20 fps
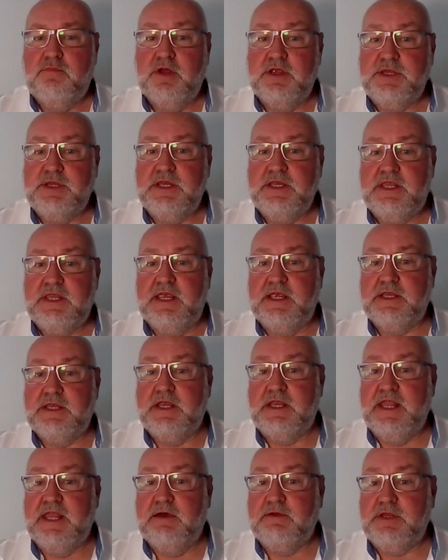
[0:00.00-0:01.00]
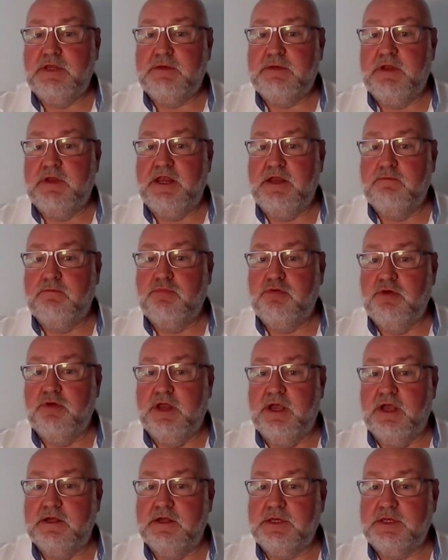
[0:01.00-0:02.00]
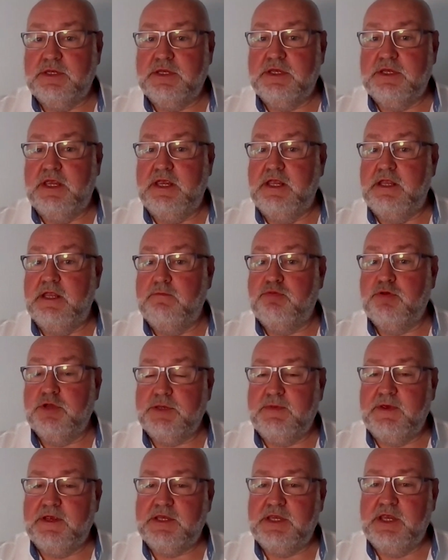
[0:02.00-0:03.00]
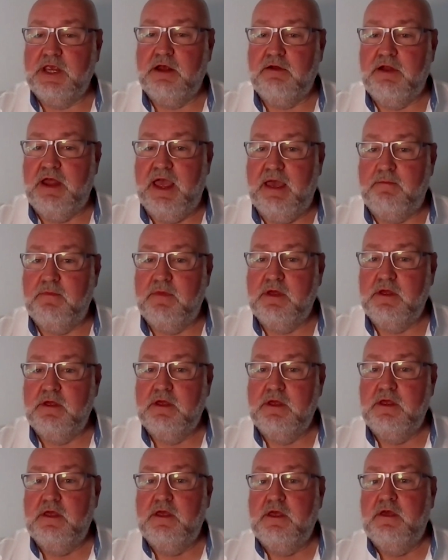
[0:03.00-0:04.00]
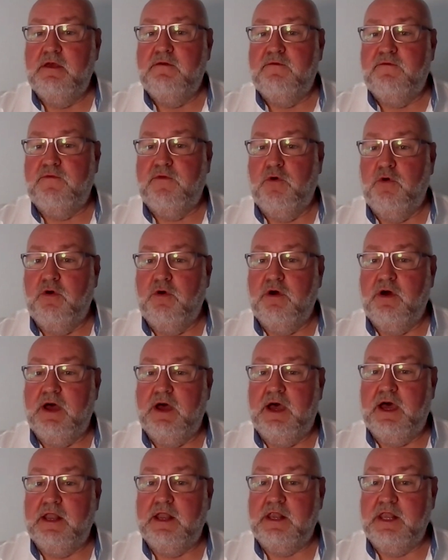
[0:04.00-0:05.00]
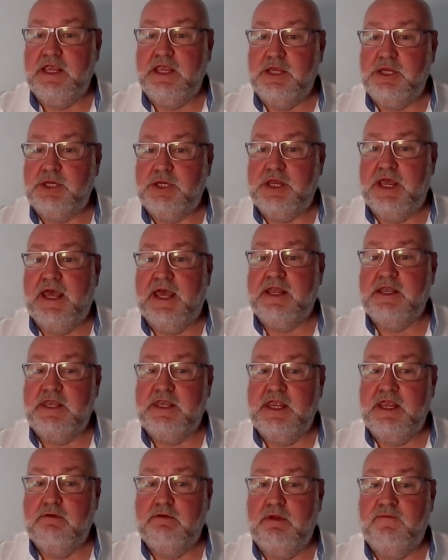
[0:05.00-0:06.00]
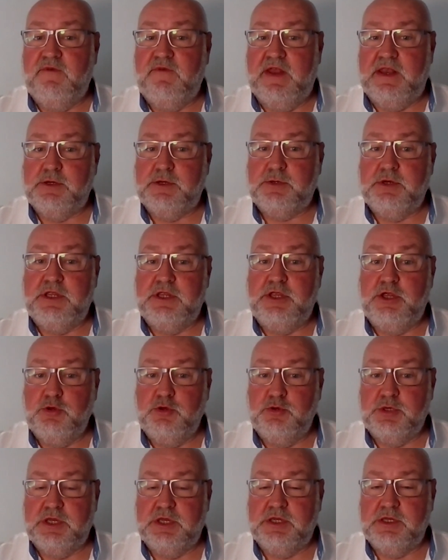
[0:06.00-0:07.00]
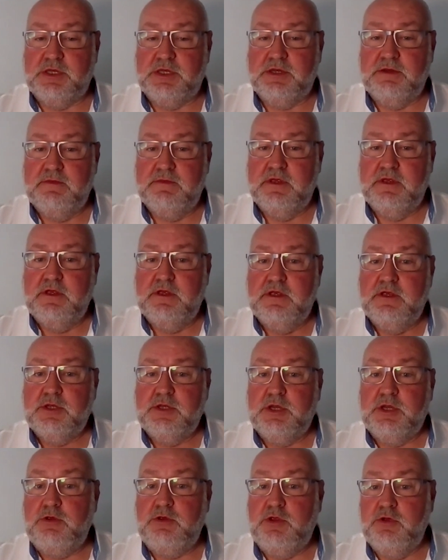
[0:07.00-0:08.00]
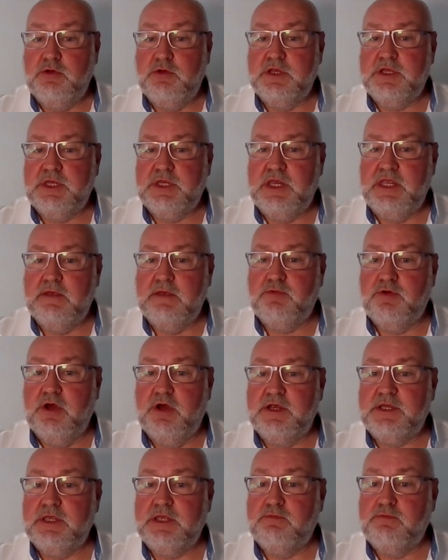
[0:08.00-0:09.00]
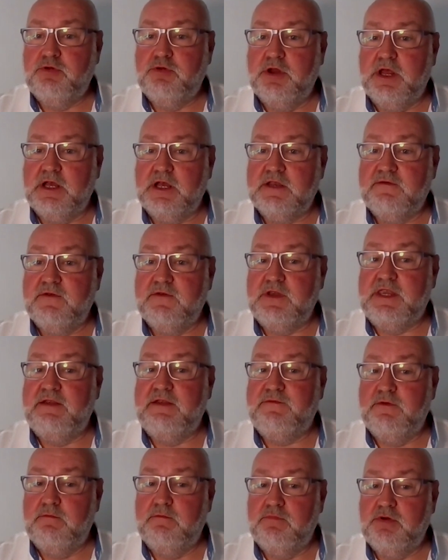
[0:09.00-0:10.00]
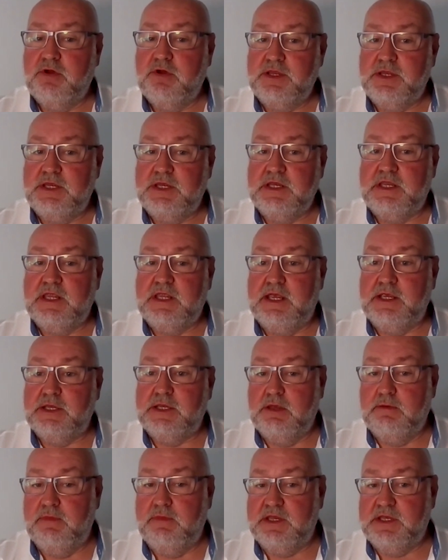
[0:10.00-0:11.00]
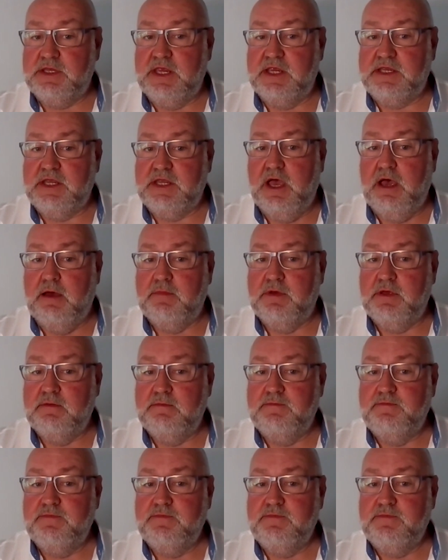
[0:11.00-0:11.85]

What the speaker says: Pricing tiers are now displayed on products in Prospect CRM for Unleashed and Dear Inventory users. So you can see the price of the product for different pricing tiers that have been set up.